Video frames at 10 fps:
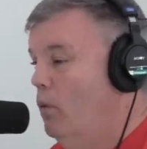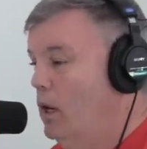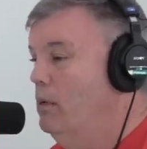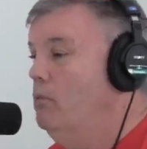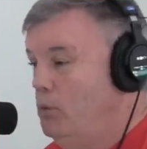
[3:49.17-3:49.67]

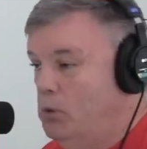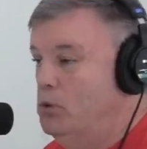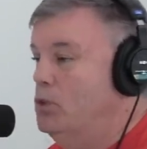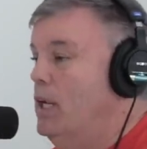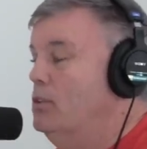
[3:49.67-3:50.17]
one. You
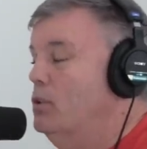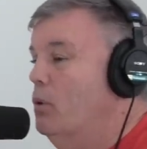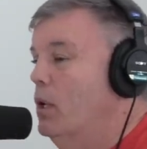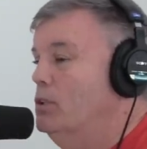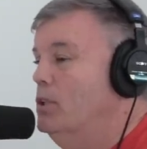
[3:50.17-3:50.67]
just asked
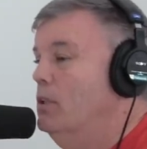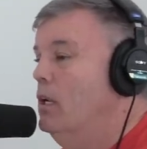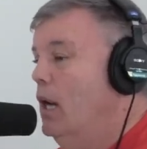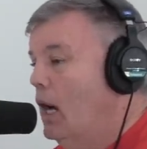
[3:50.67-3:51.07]
the question.